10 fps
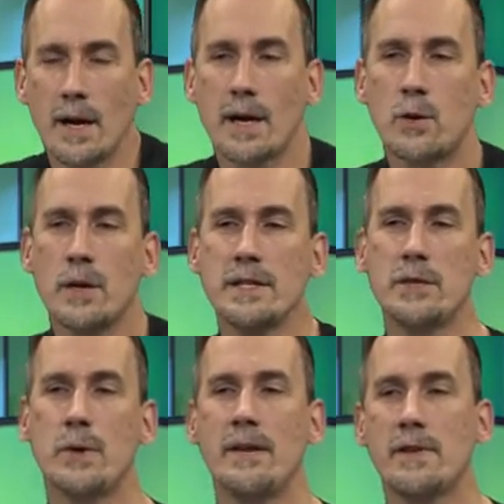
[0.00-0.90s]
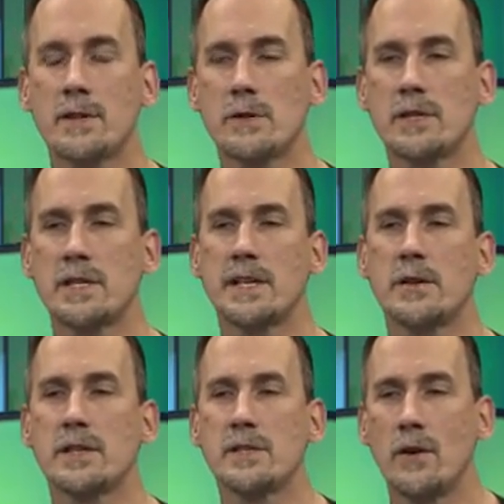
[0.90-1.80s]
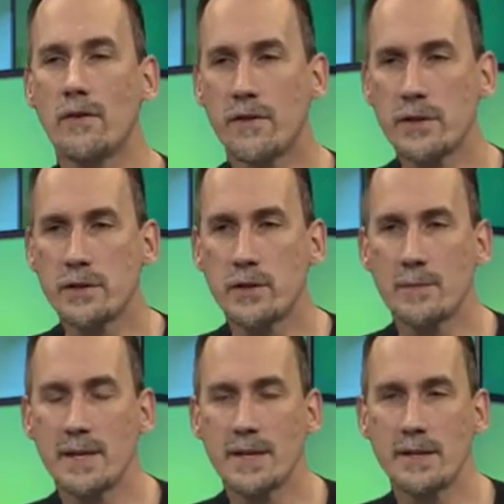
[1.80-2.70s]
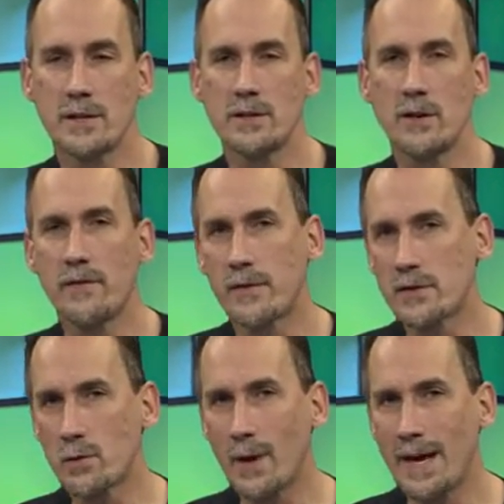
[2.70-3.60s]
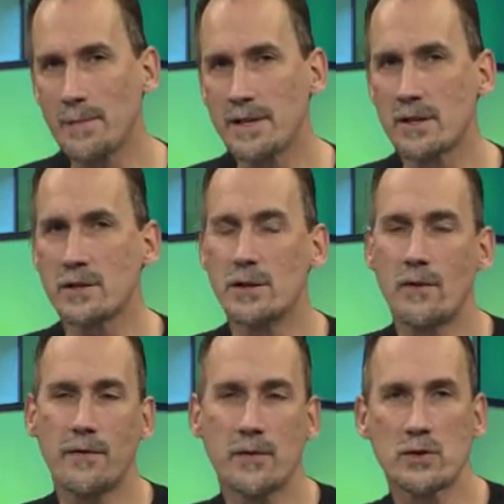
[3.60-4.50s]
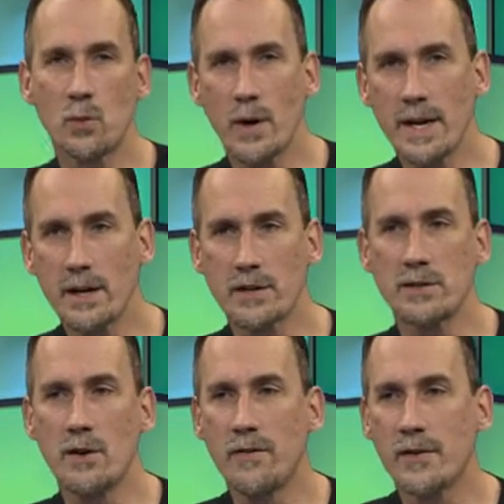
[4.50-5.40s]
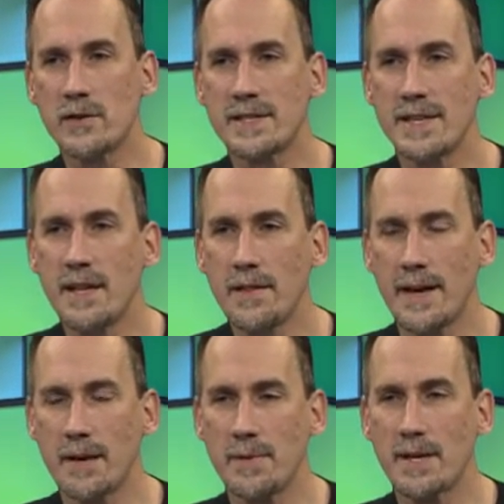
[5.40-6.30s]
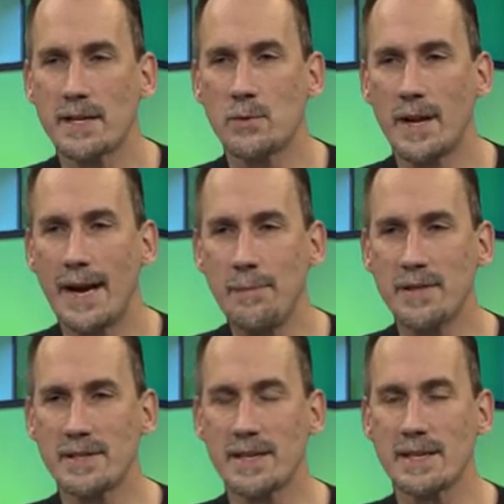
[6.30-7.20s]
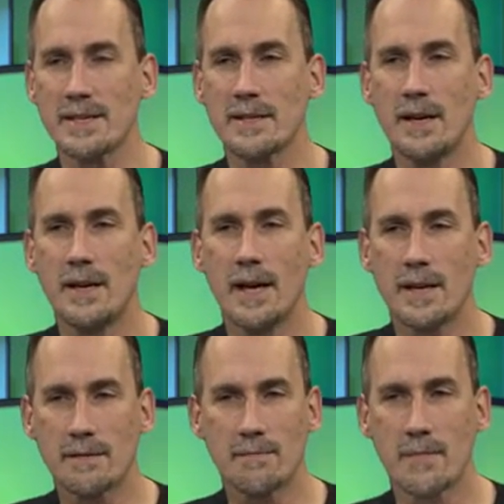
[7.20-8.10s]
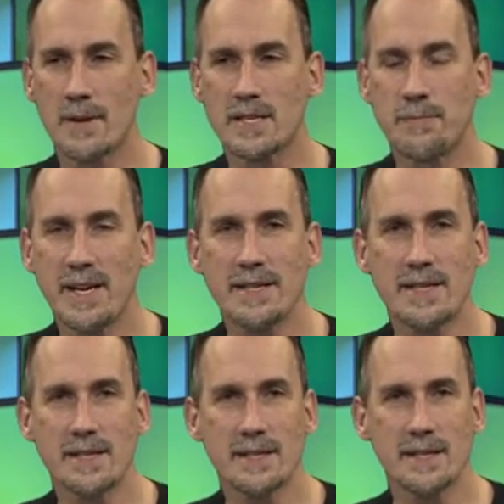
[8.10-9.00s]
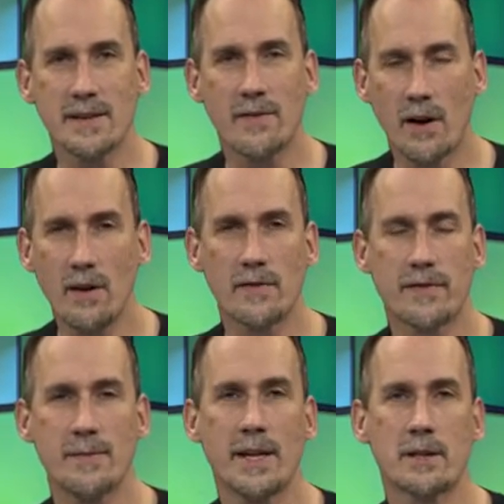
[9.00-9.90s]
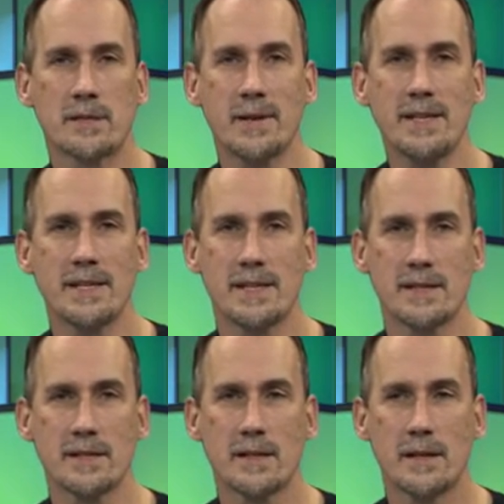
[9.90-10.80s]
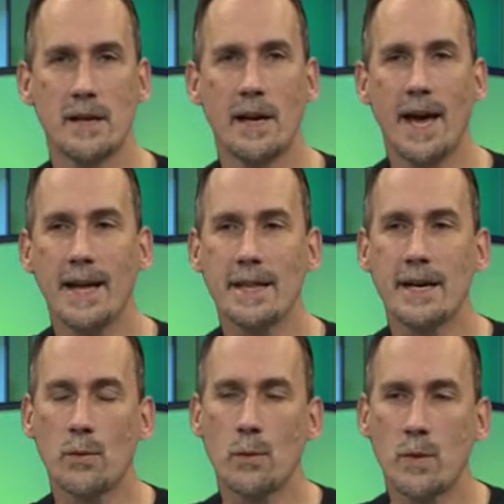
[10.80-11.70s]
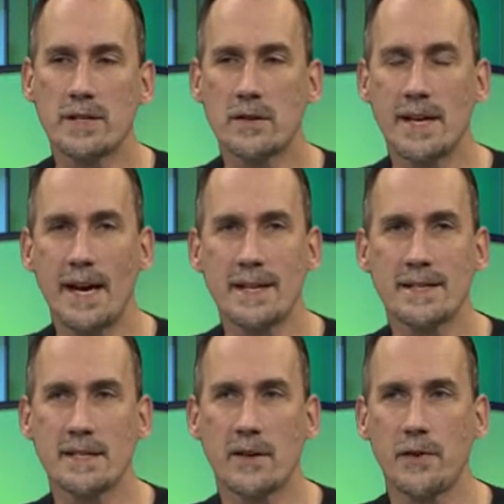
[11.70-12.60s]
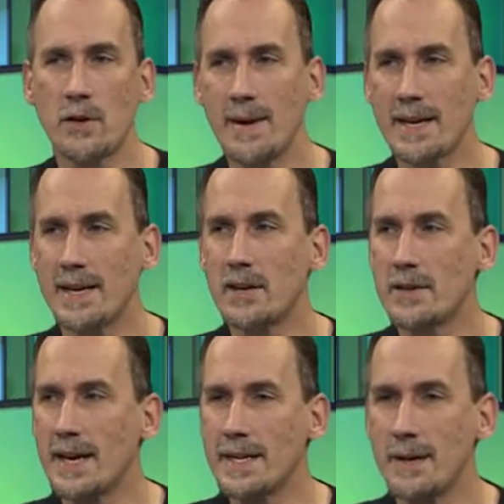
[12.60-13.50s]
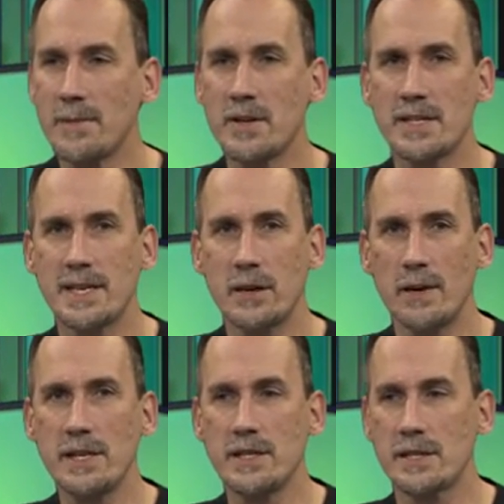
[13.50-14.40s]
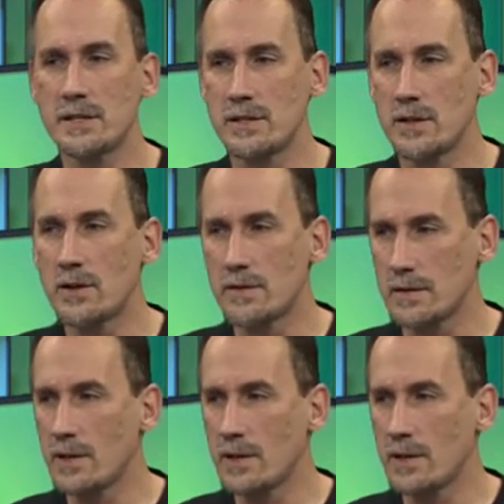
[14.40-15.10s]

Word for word: according to evolution, there is no first human, there's no first okay. rabbit, there's no first whale, there's no first anything, because what happens is species evolve from other species. Right. And like Richard Dawkins says, if you go back 198 million generations, your,